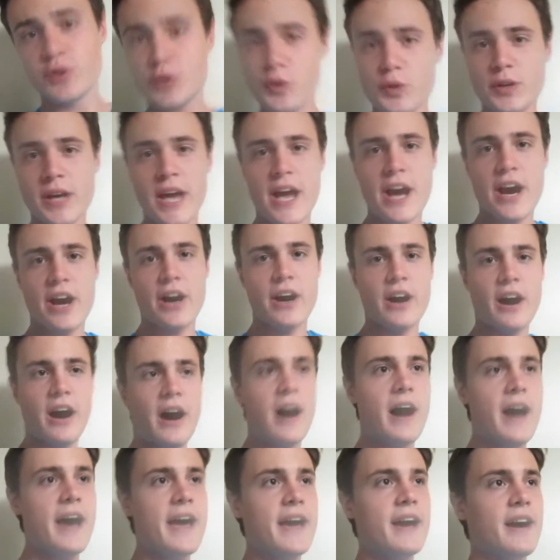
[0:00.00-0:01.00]
do care,
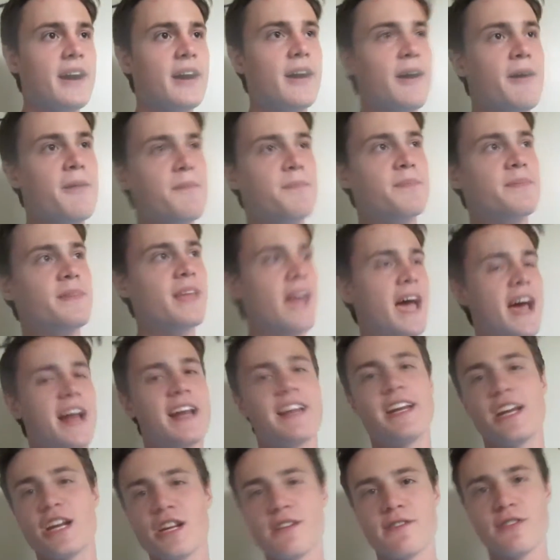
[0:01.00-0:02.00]
I had
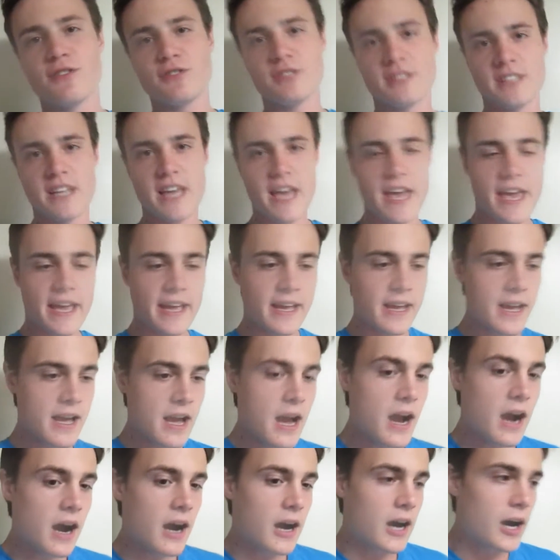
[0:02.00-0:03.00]
an interview today.
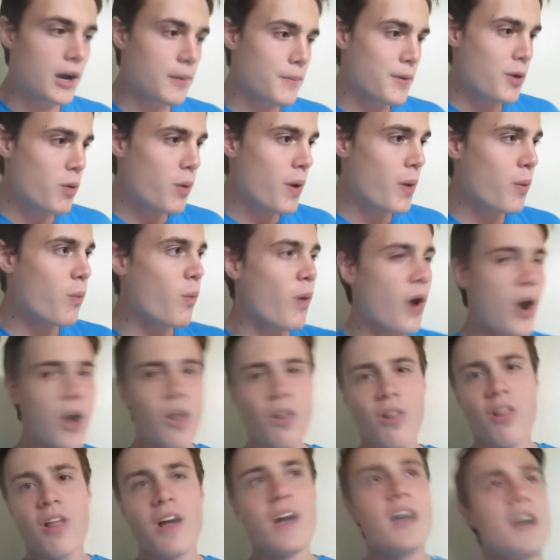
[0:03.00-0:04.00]
It went
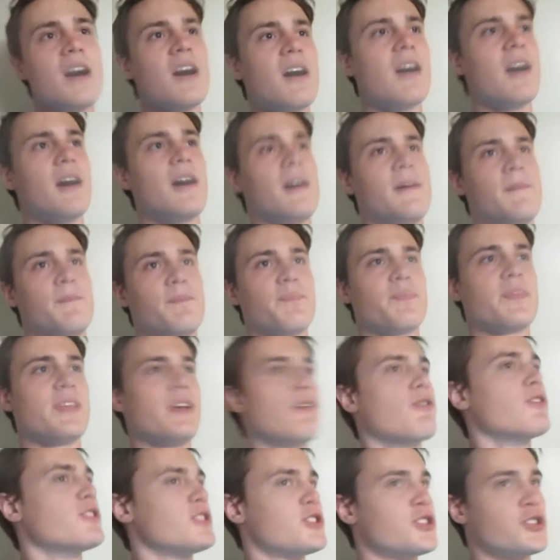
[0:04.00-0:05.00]
well.
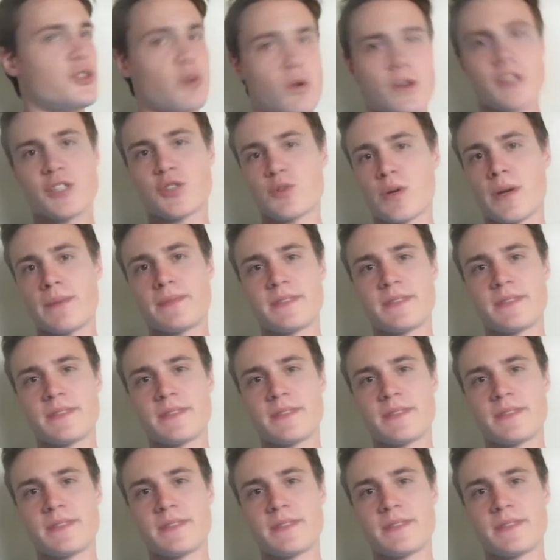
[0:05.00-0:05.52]
It was short and